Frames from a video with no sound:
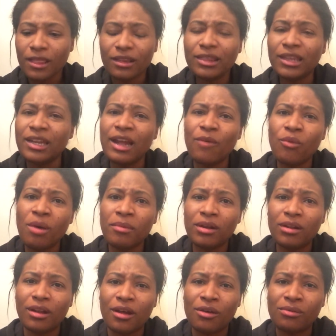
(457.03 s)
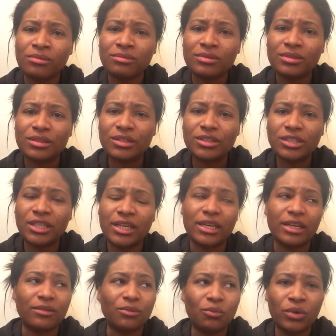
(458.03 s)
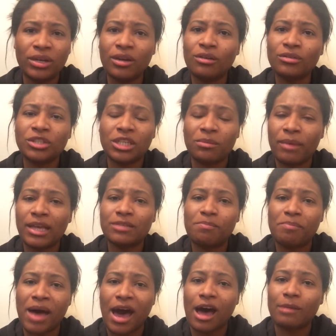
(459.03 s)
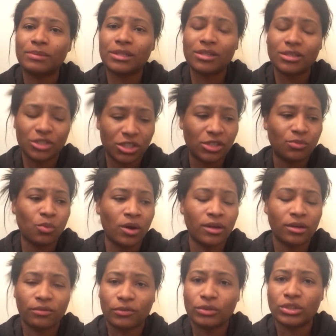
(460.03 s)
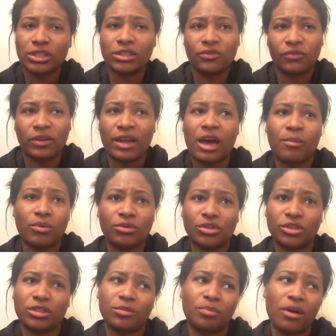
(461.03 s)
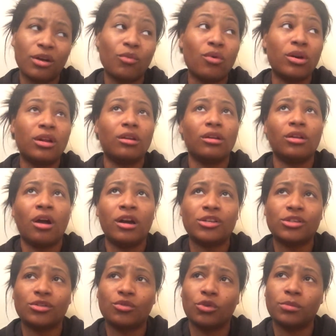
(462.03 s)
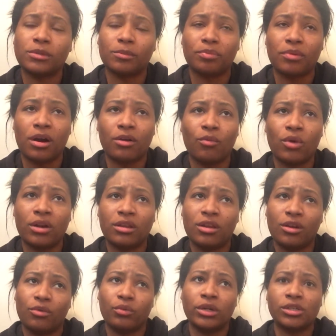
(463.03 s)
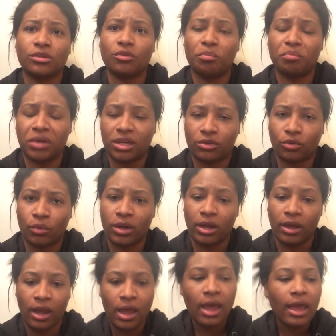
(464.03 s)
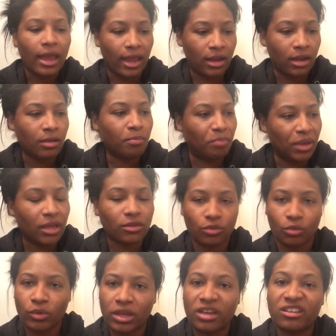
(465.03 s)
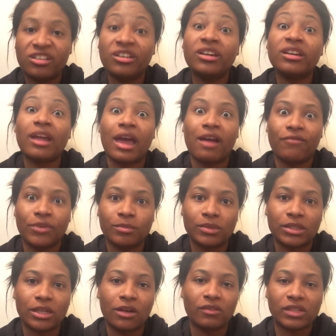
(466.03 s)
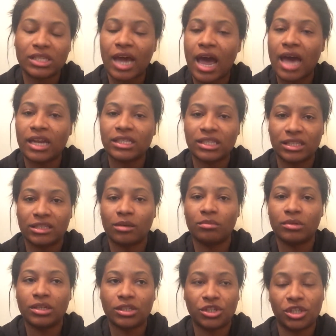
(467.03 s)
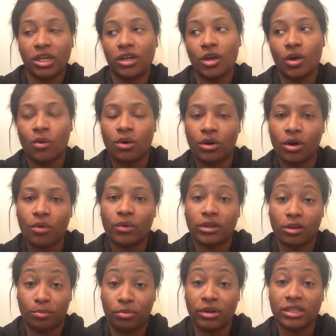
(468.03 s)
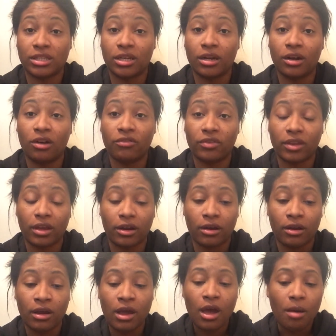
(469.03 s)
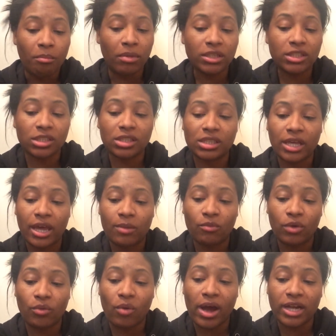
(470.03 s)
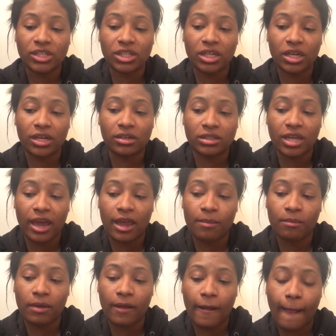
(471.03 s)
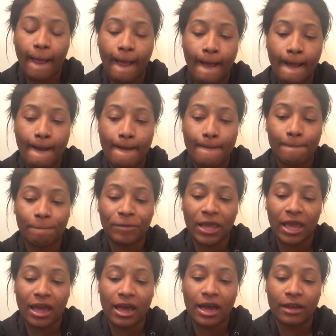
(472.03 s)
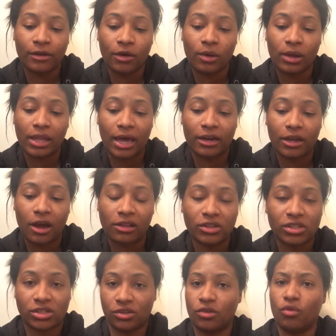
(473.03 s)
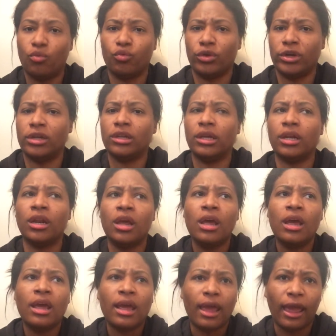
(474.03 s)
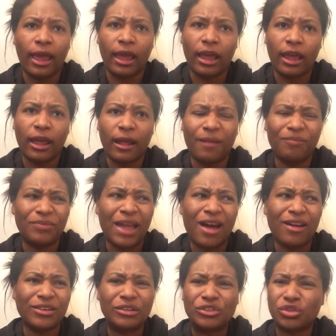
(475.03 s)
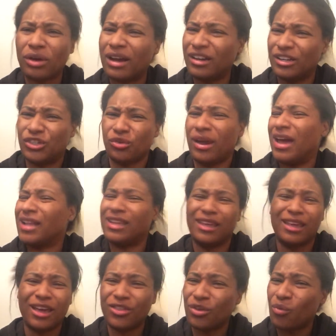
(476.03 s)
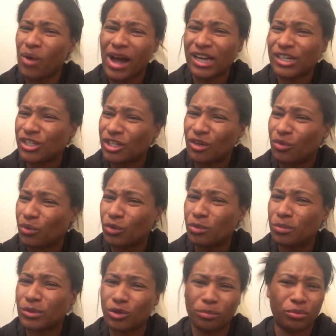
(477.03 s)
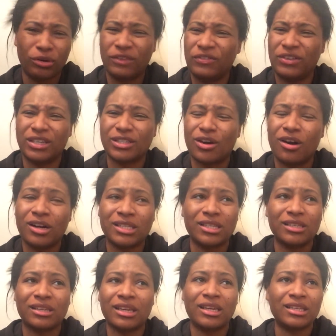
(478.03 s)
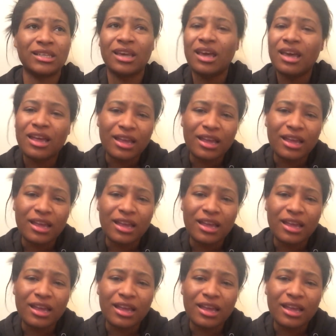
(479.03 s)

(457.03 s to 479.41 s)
leave that woman alone. Shit, we know she makes bops. She's wonderful. She's phenomenal. She's a part of one of the largest groups, a part of one of the original Big Three. And the Big Three could have themselves tied into some of this shit going on with their president over there. Much the same with Y G Entertainment. Um, yeah, I know a lot of y'all are still reeling, and now you trying to drag the other Y G groups or previous artists and things.